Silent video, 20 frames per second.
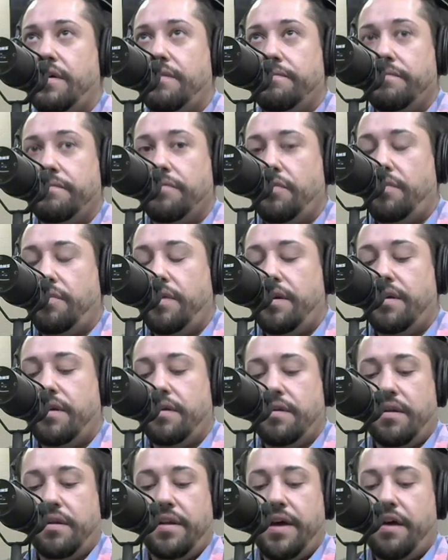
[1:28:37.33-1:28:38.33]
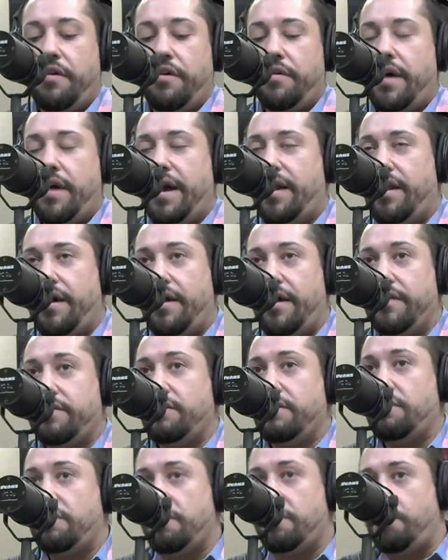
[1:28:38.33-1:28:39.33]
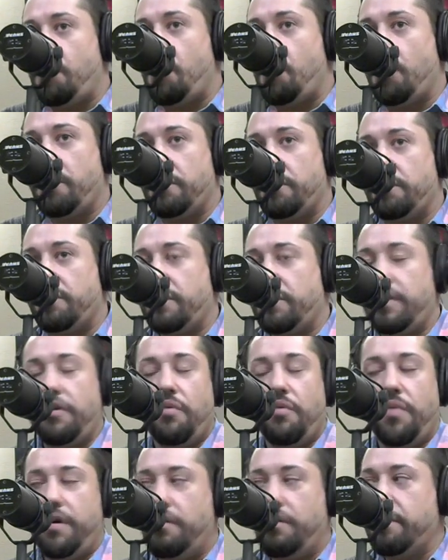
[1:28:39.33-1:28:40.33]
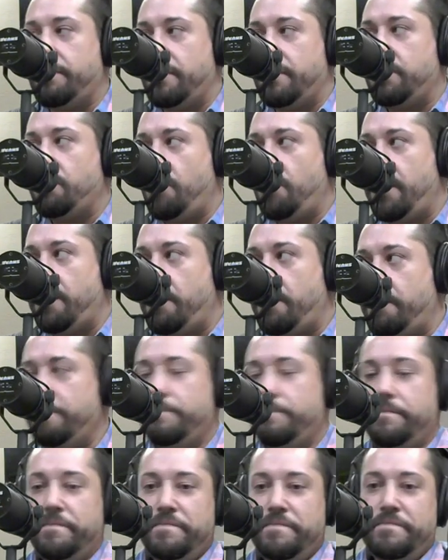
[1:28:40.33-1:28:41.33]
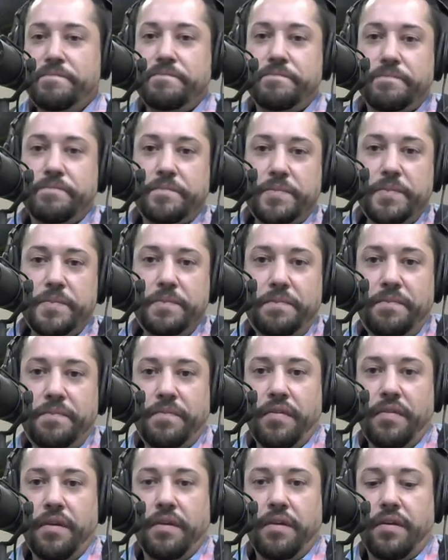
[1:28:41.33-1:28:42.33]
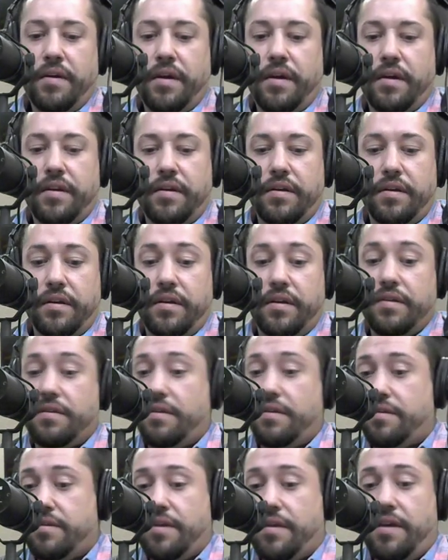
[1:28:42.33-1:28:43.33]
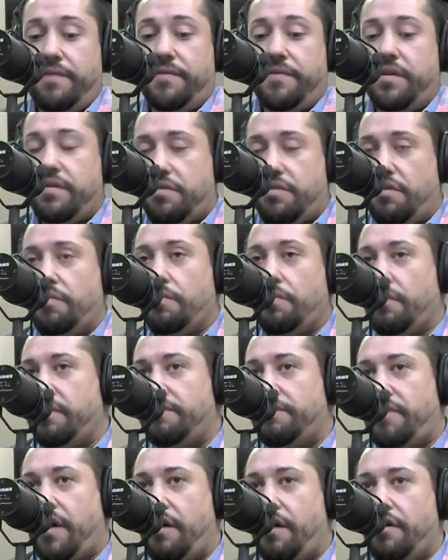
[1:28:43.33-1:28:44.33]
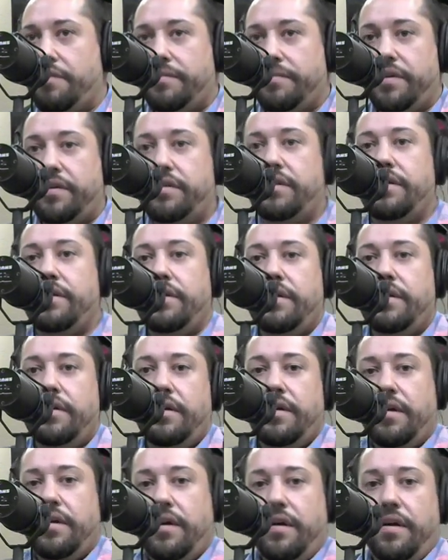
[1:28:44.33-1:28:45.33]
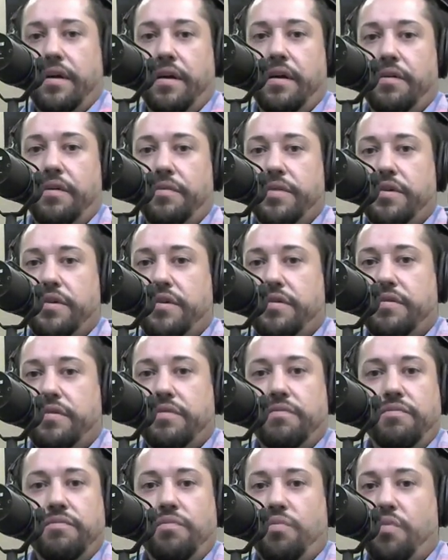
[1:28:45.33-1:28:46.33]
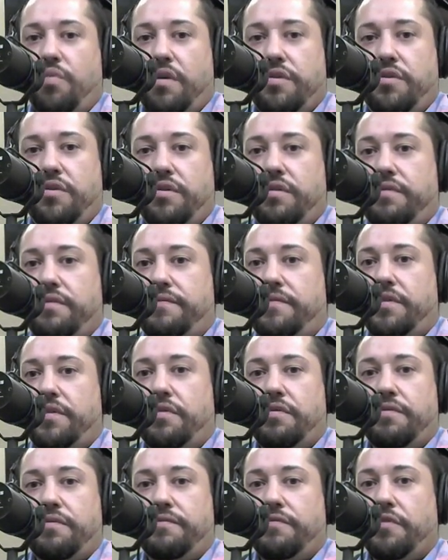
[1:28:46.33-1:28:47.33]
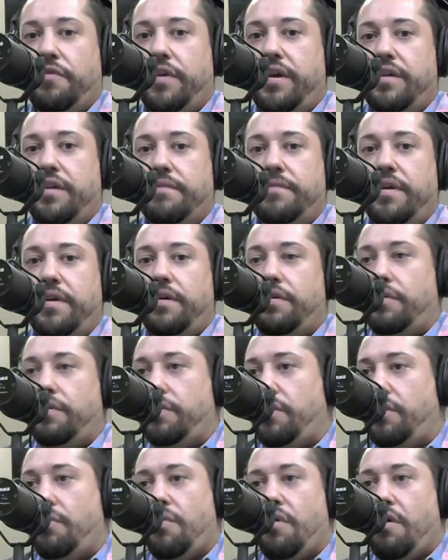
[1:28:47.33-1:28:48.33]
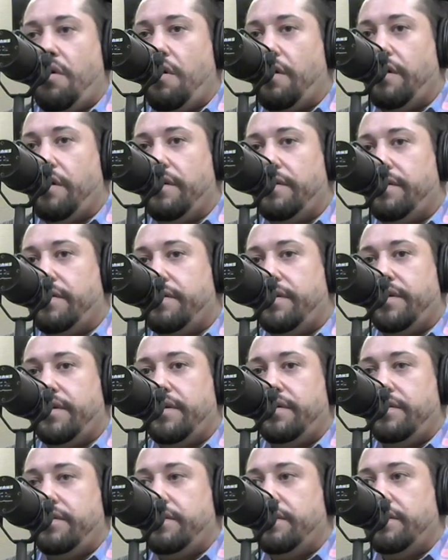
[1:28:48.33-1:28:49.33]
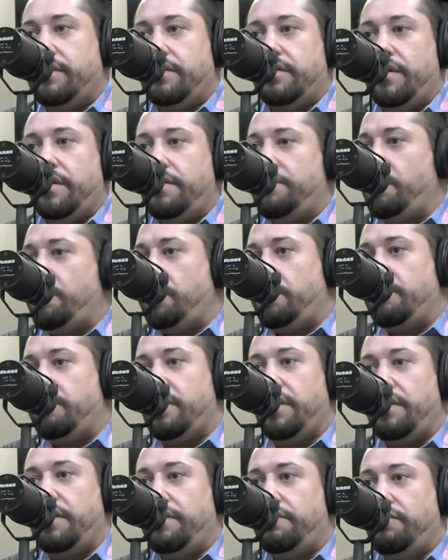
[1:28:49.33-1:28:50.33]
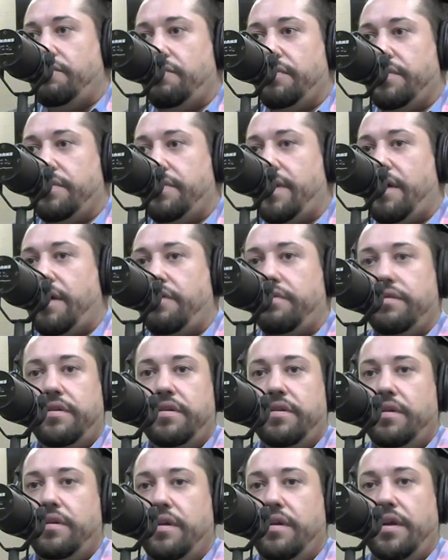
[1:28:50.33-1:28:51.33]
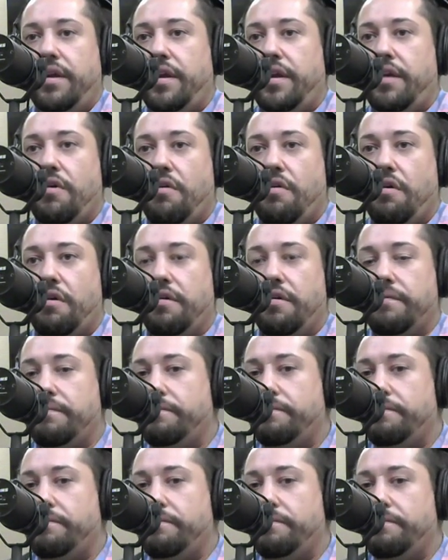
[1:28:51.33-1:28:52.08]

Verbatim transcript: We allow allies and supporters. They're welcome as well. And it is a safe and sober environment. We just want you to feel free to be who you are and love who you love without any harm